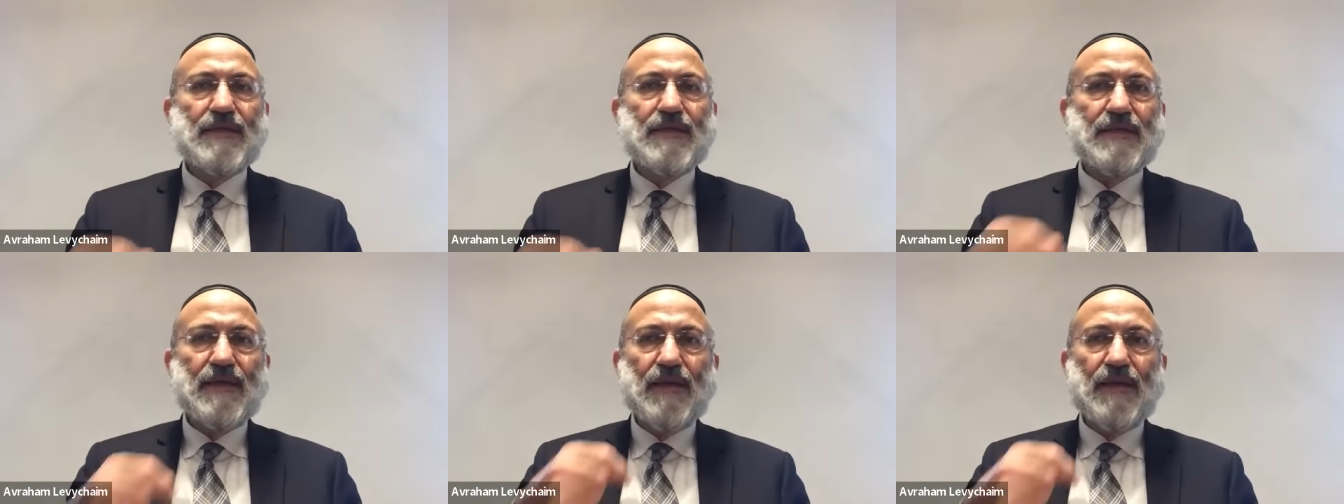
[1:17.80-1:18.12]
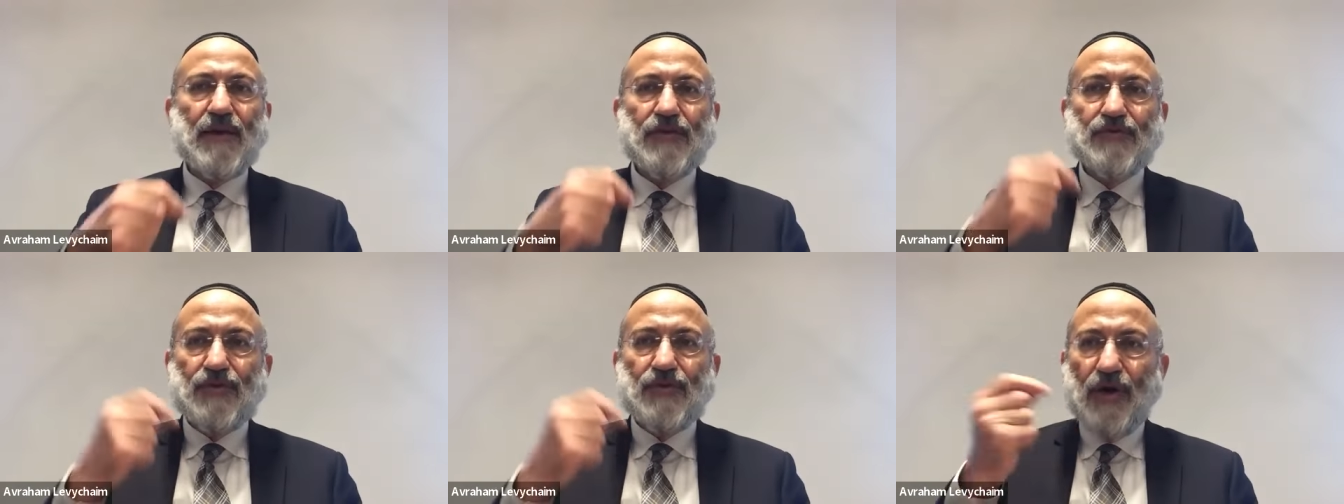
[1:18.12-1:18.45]
The
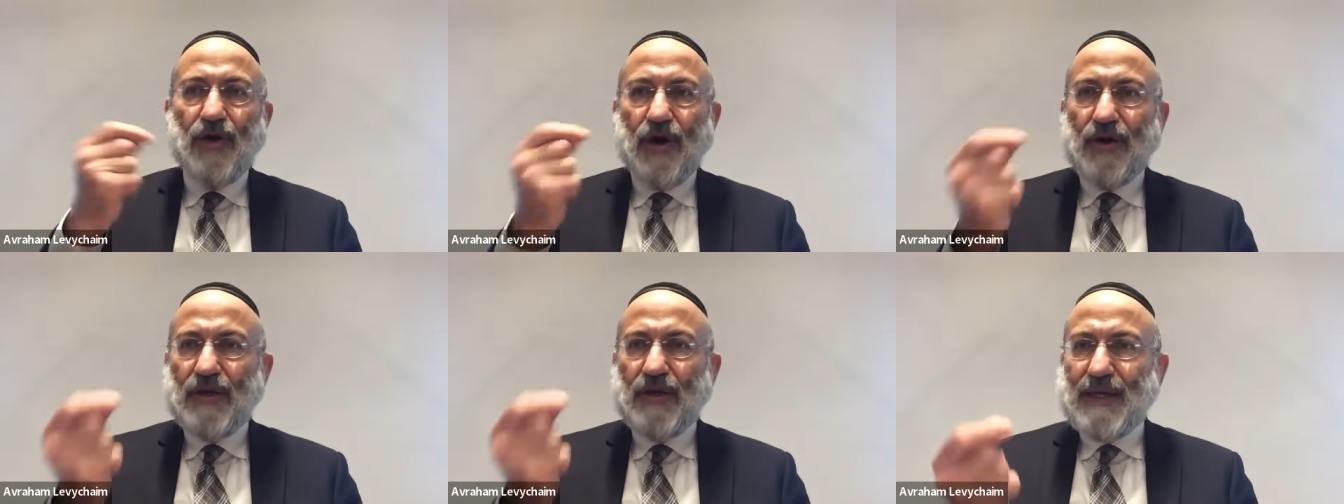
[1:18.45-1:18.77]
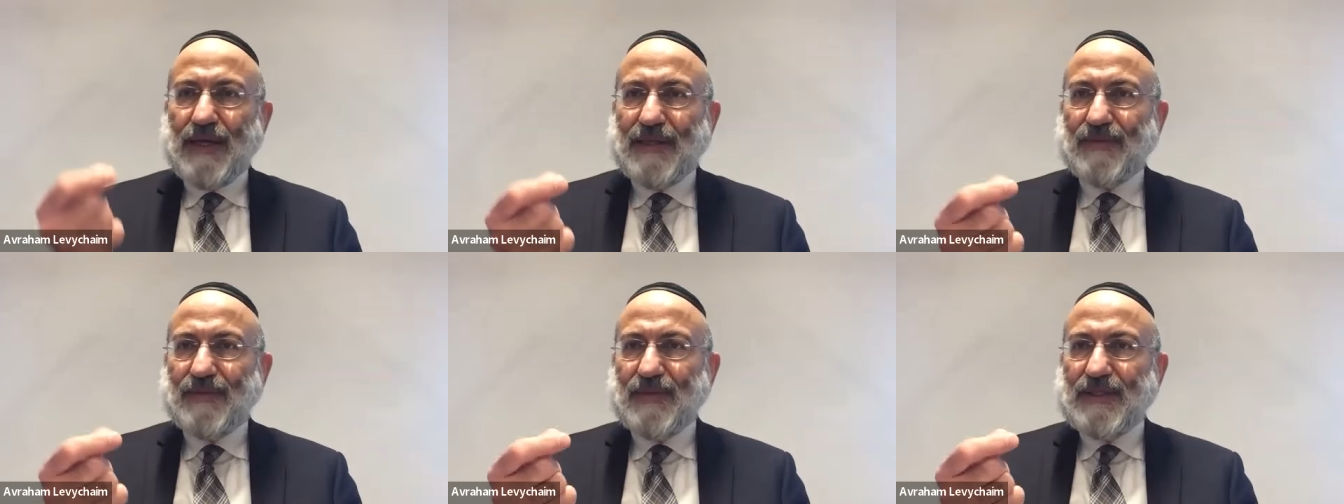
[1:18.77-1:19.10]
Lashon Hara
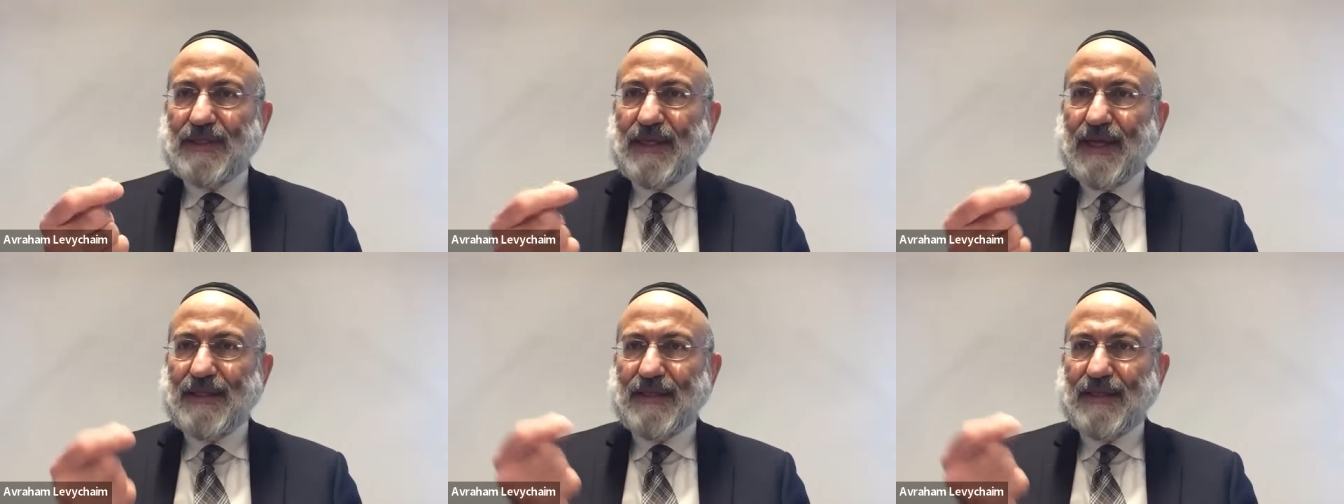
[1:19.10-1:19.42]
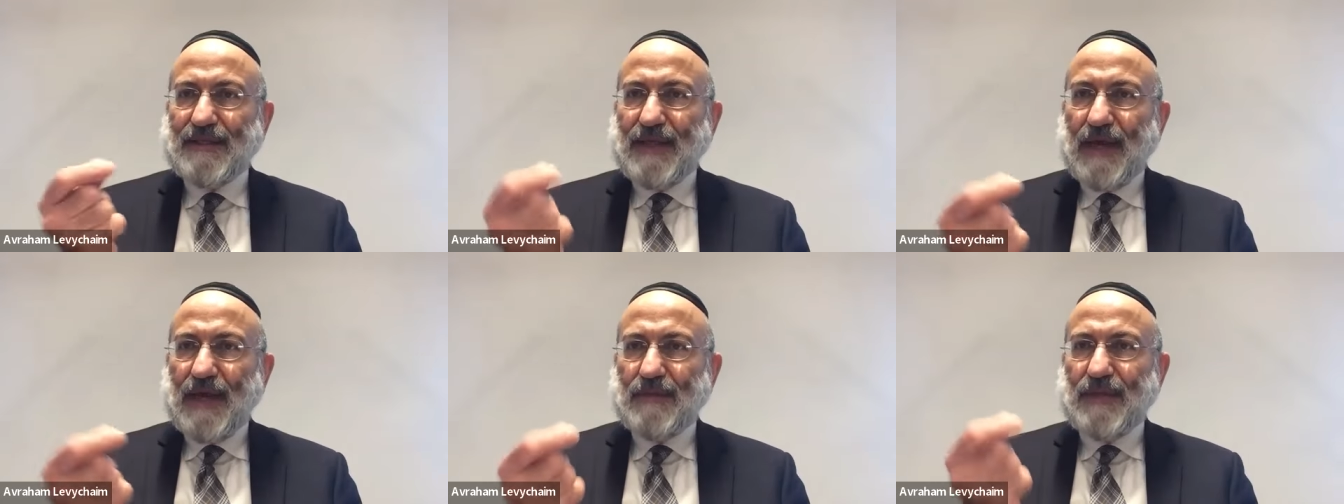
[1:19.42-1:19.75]
that we say at
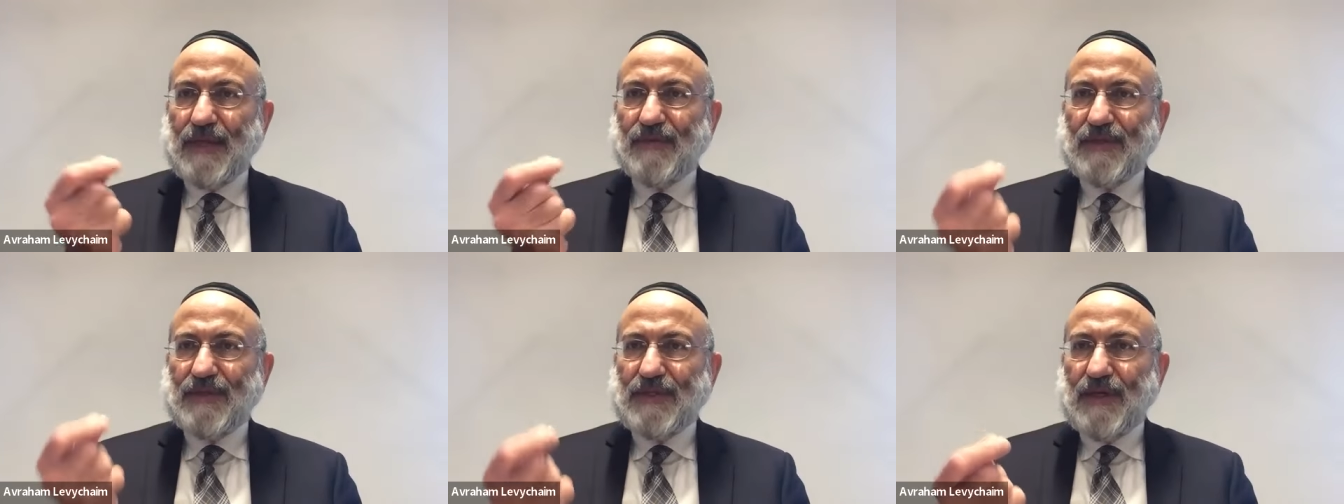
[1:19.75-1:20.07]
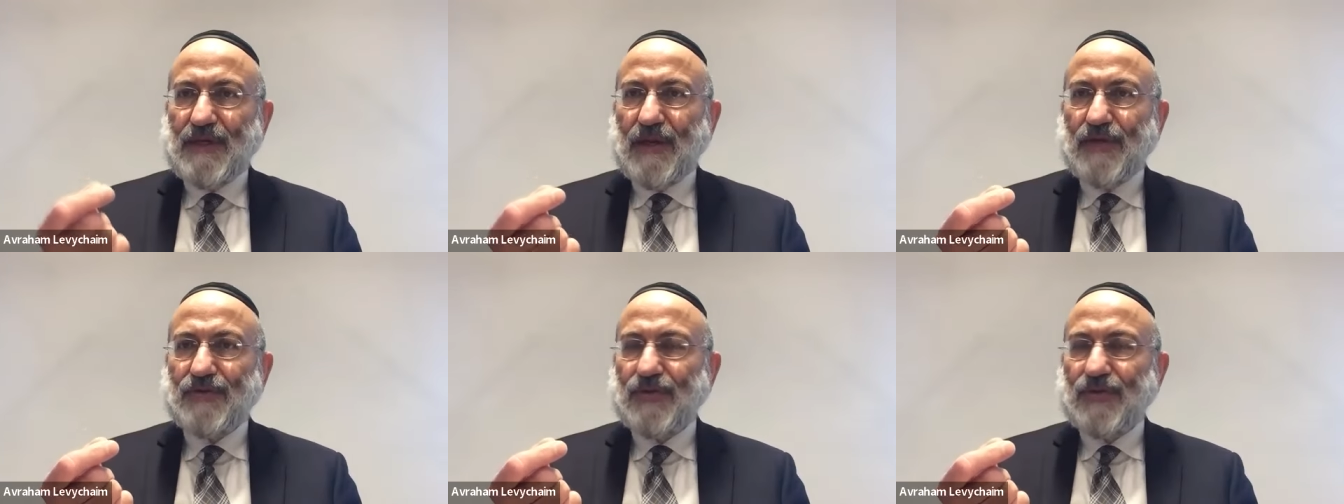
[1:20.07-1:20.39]
the time that we say
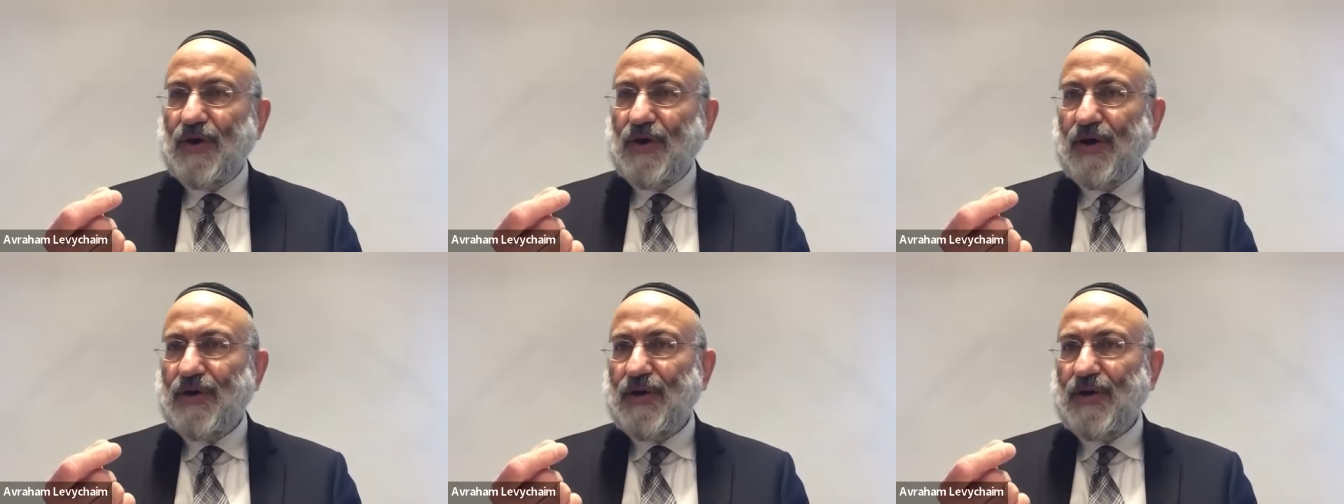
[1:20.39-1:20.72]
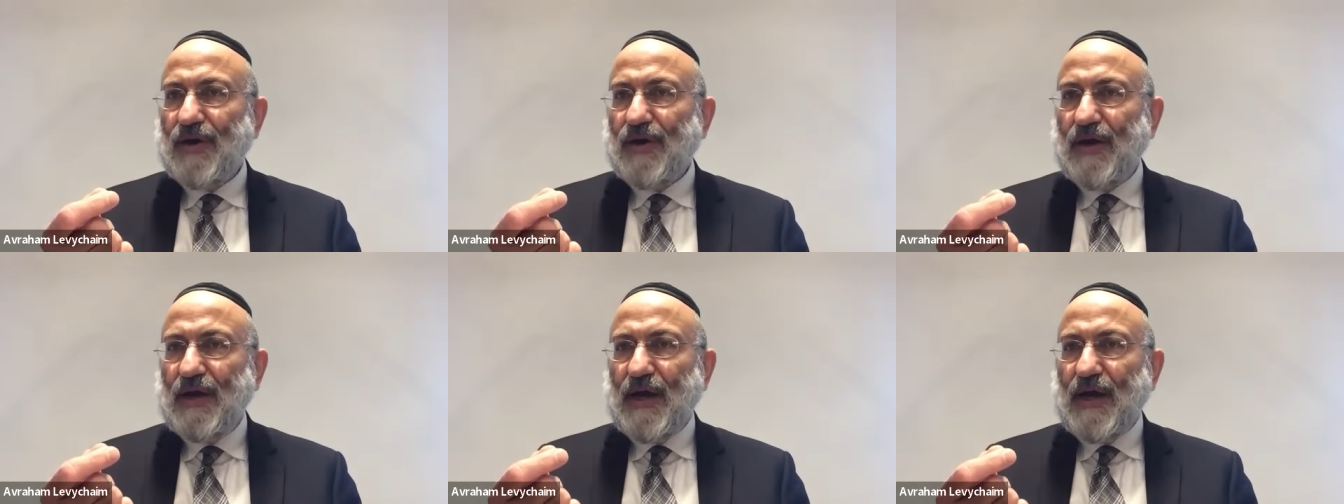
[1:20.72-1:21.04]
Lashon
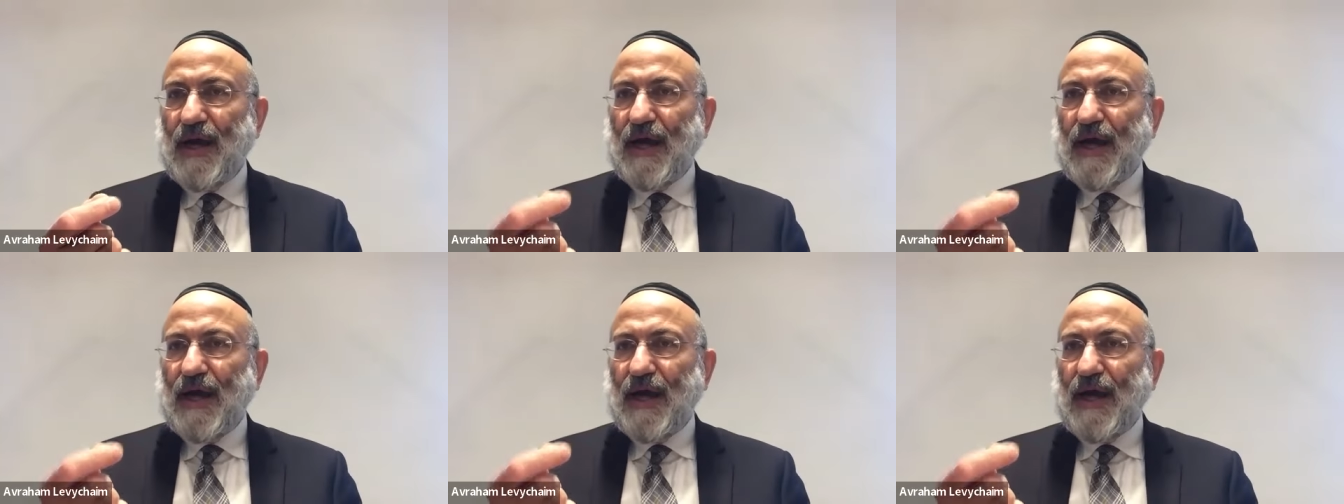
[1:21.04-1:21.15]
Hara,